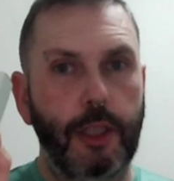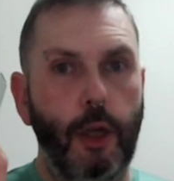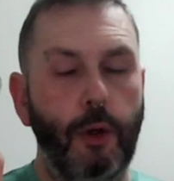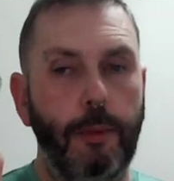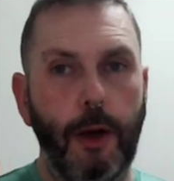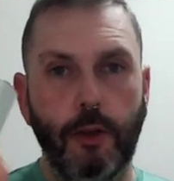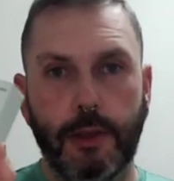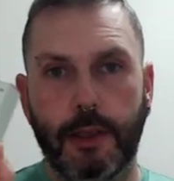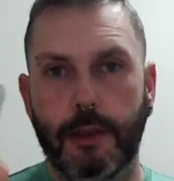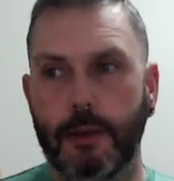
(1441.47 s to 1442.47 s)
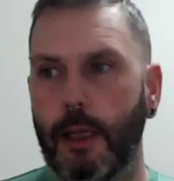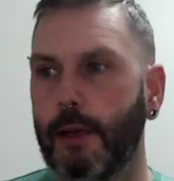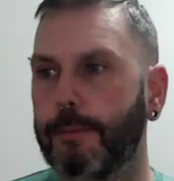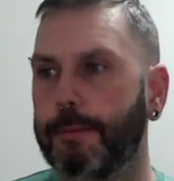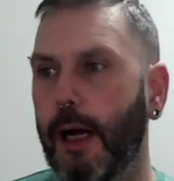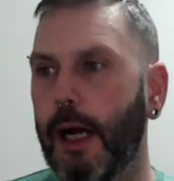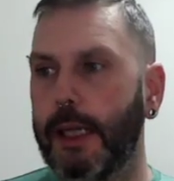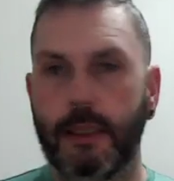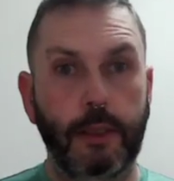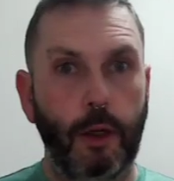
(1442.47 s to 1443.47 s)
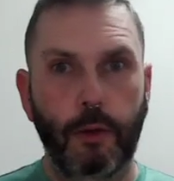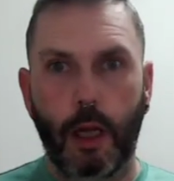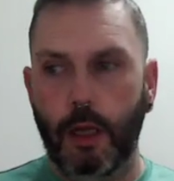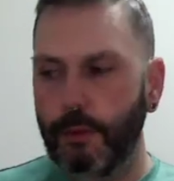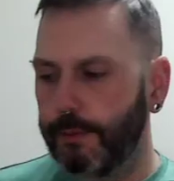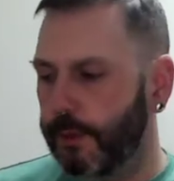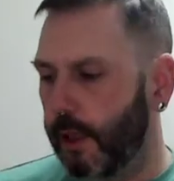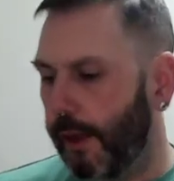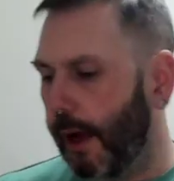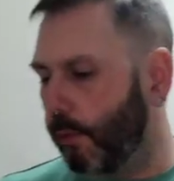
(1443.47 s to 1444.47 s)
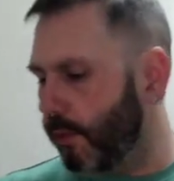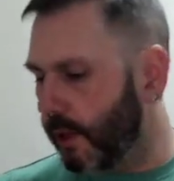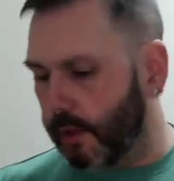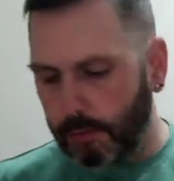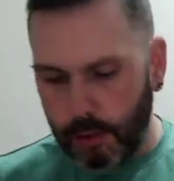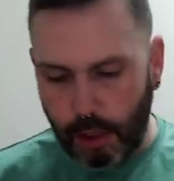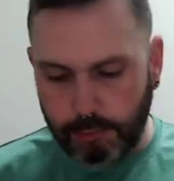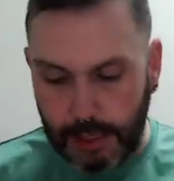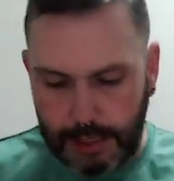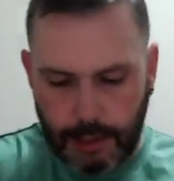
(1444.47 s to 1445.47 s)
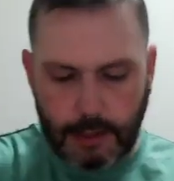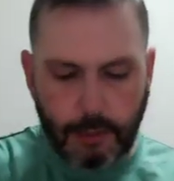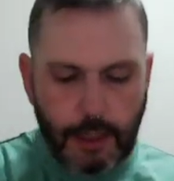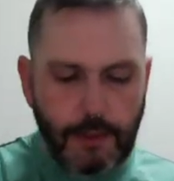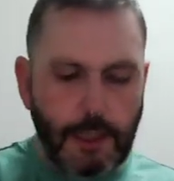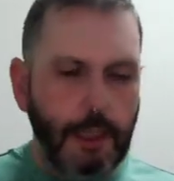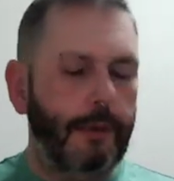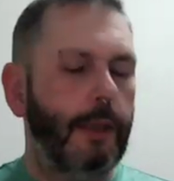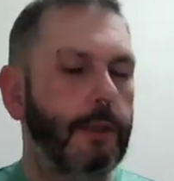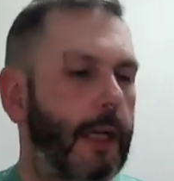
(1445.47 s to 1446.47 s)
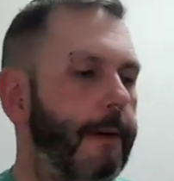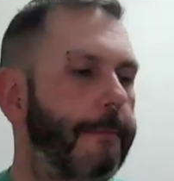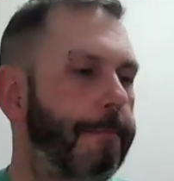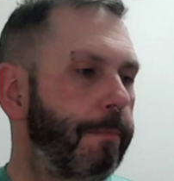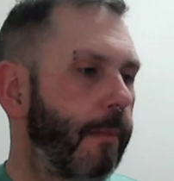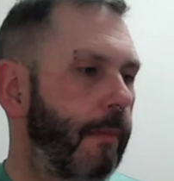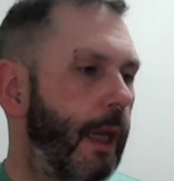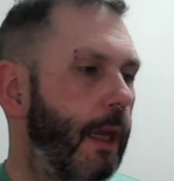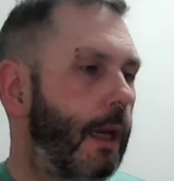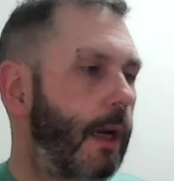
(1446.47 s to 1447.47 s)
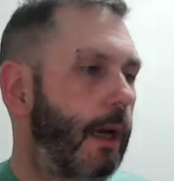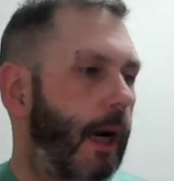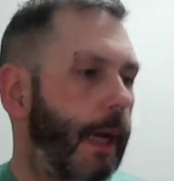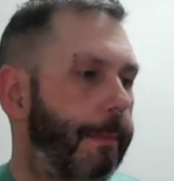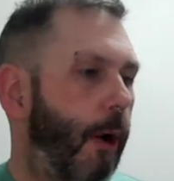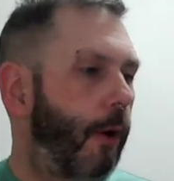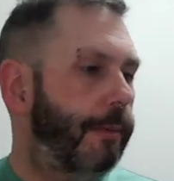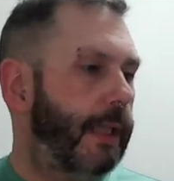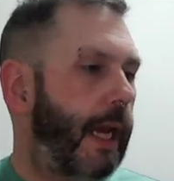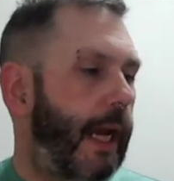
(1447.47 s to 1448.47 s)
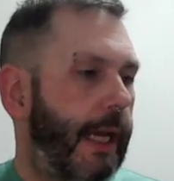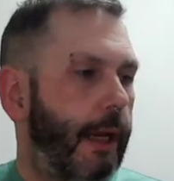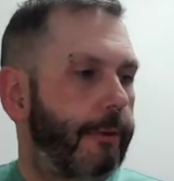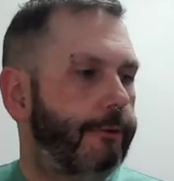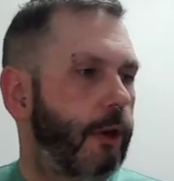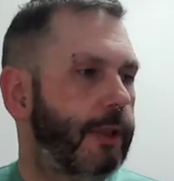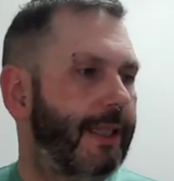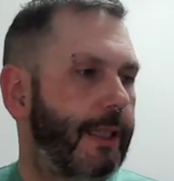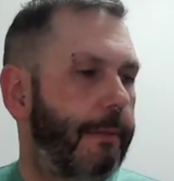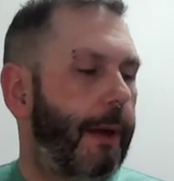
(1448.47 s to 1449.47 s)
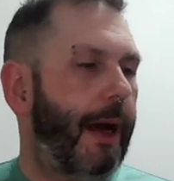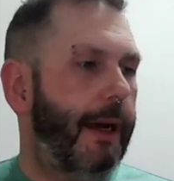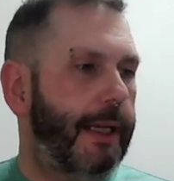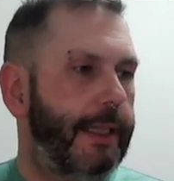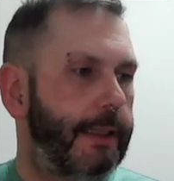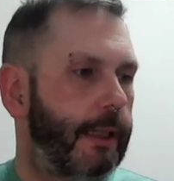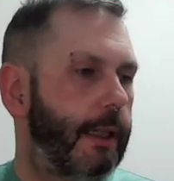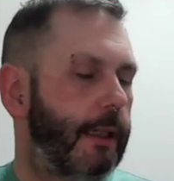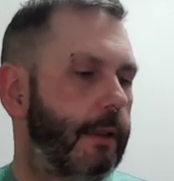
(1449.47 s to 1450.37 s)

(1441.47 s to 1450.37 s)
Oak Moss by Stone Glow, so that's a really nice one in the diffuser. I popped a Frosted Pine